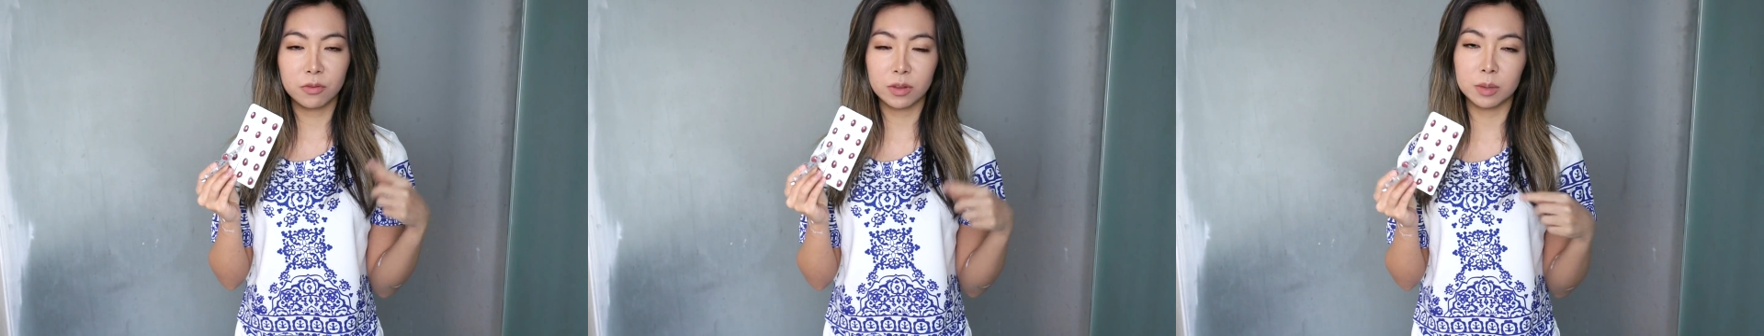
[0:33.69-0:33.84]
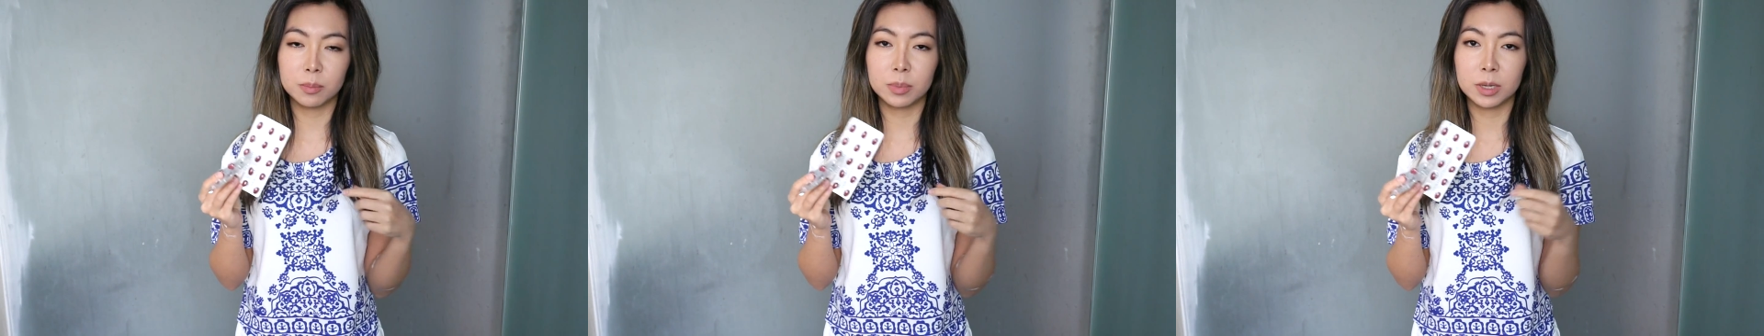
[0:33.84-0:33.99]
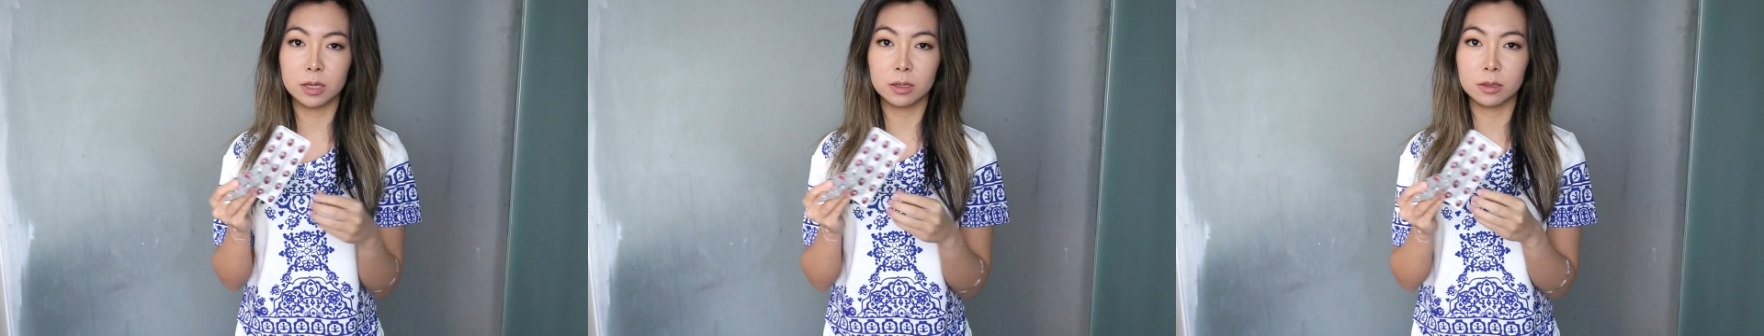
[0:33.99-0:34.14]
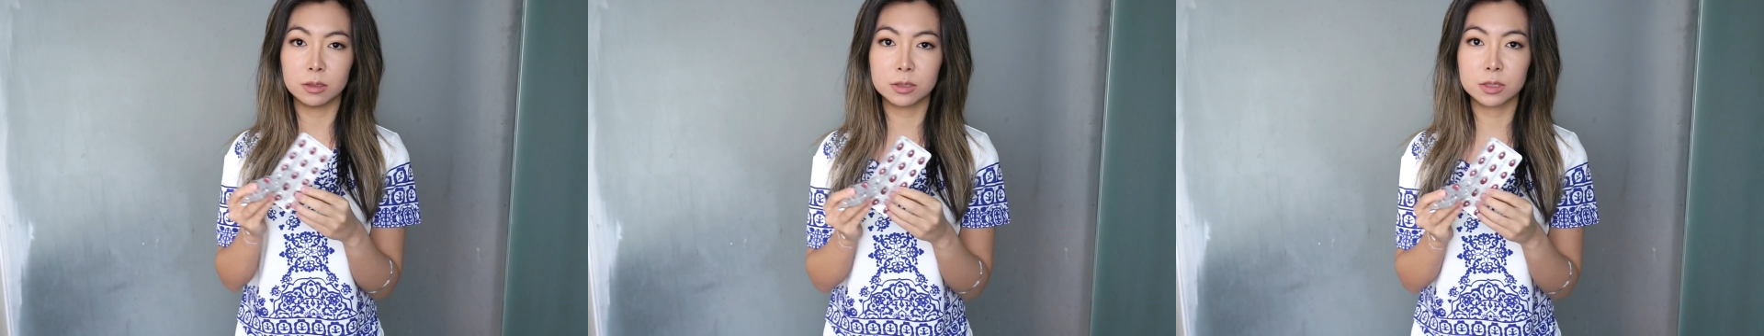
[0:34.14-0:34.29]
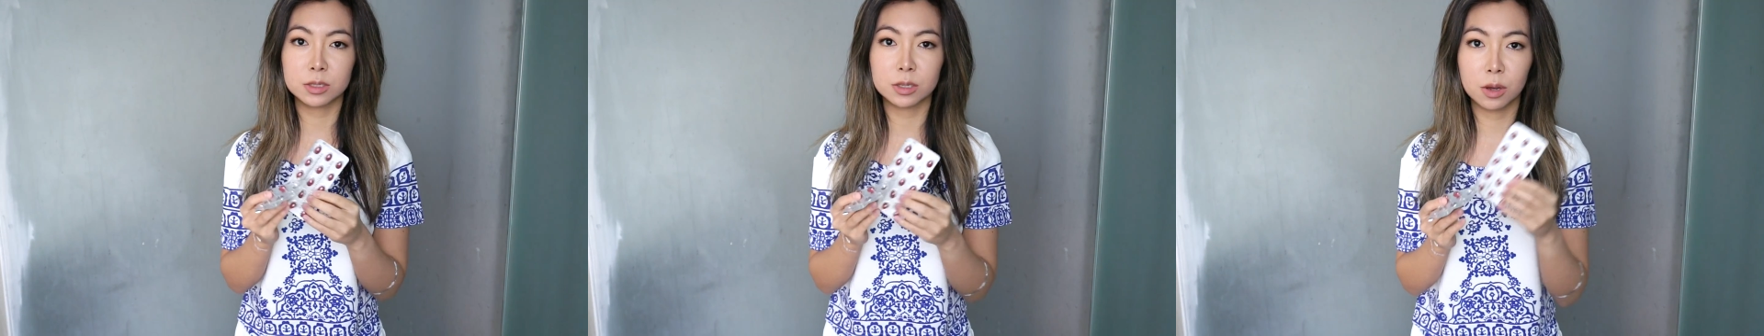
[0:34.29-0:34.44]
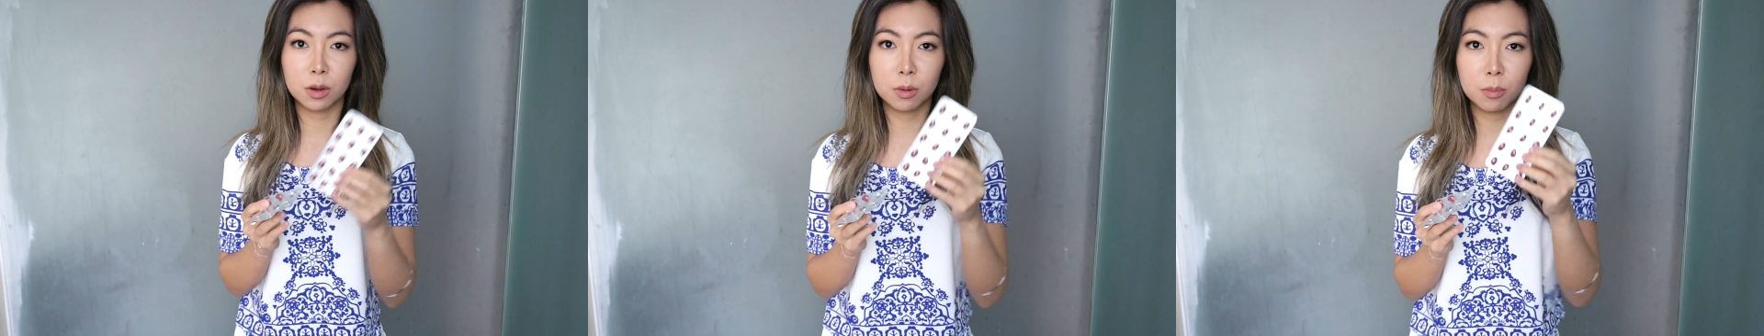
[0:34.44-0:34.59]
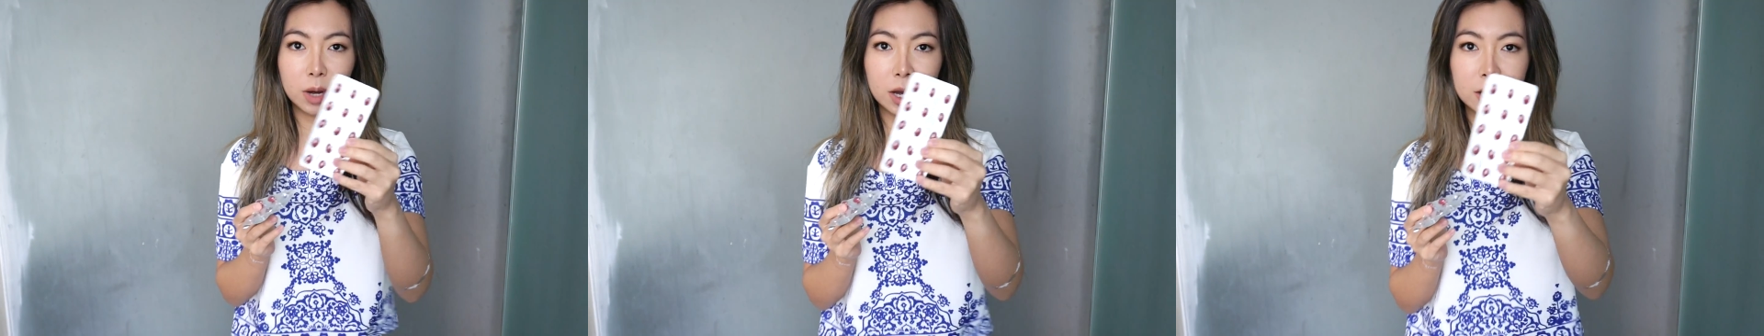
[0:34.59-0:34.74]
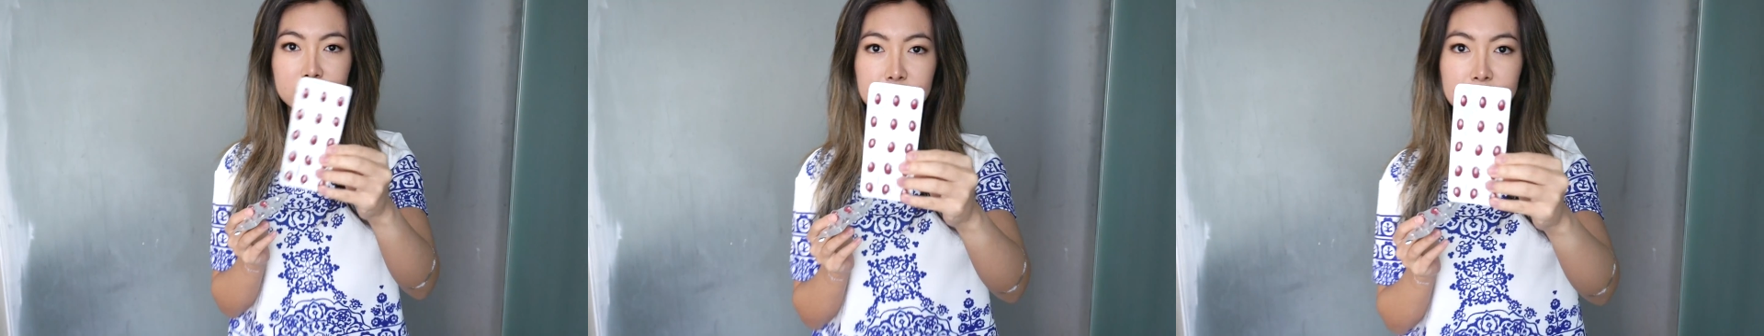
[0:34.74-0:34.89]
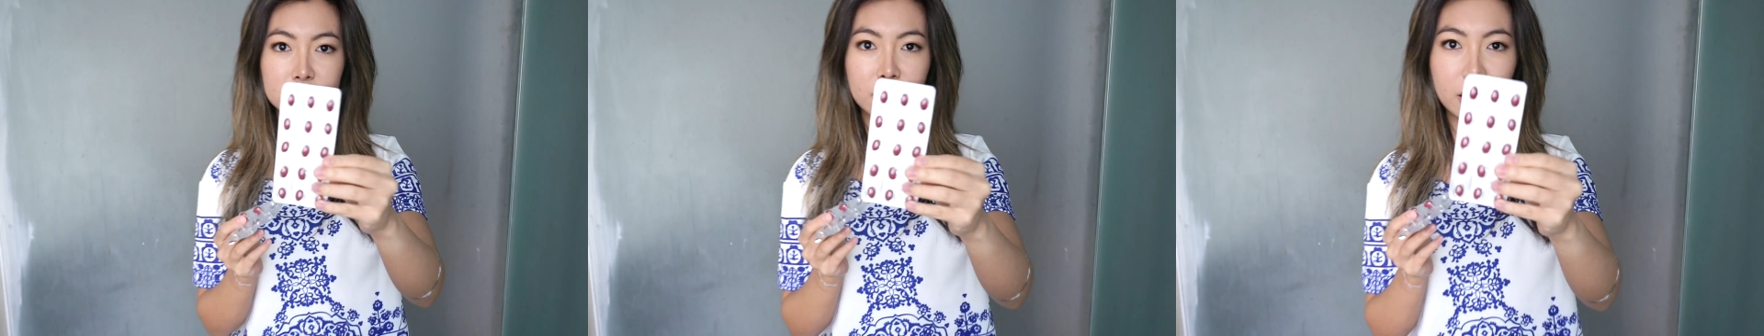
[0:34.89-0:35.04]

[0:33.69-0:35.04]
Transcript: for the pills. So mine's